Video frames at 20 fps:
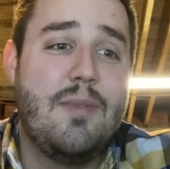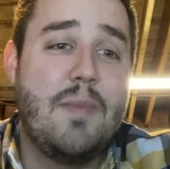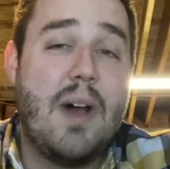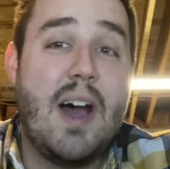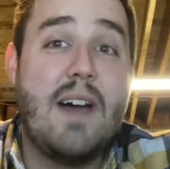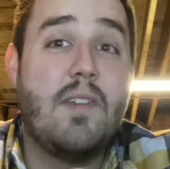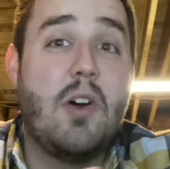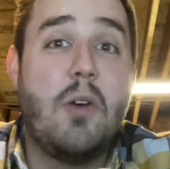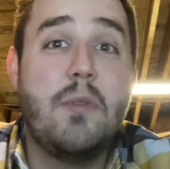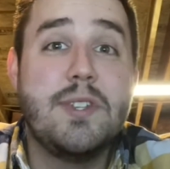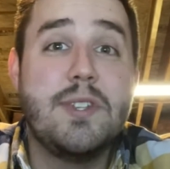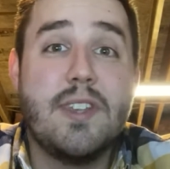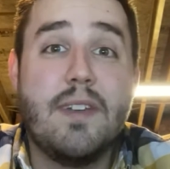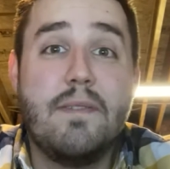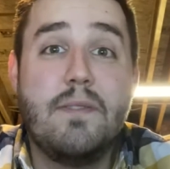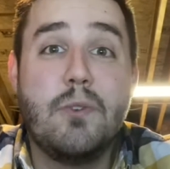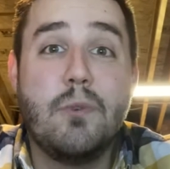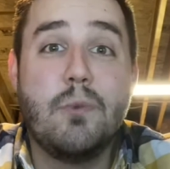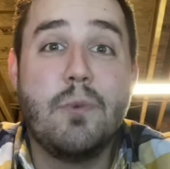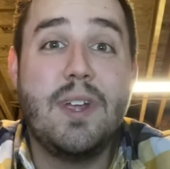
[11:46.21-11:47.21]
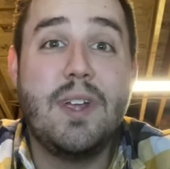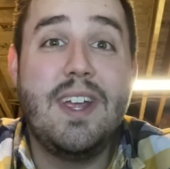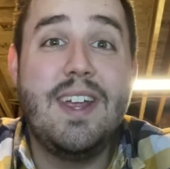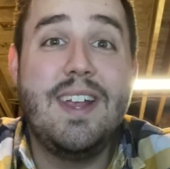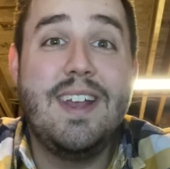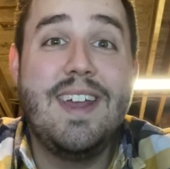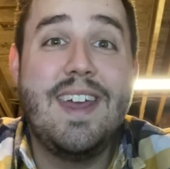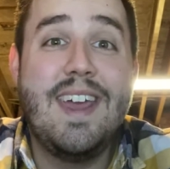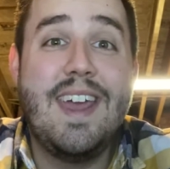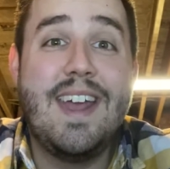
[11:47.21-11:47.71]
I've always loved to
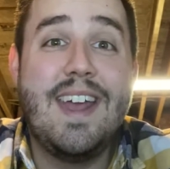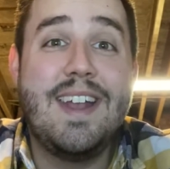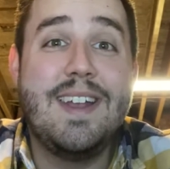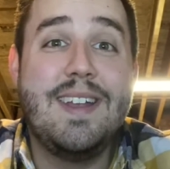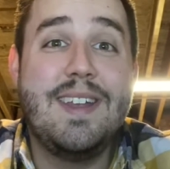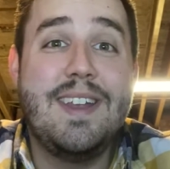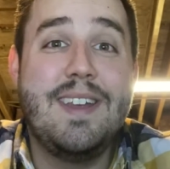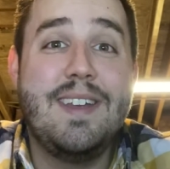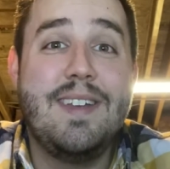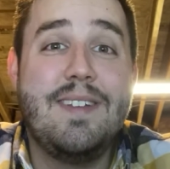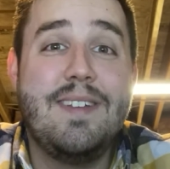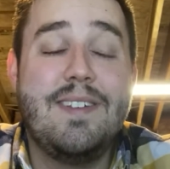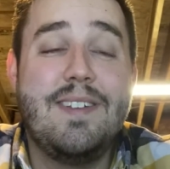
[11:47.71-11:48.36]
read, and,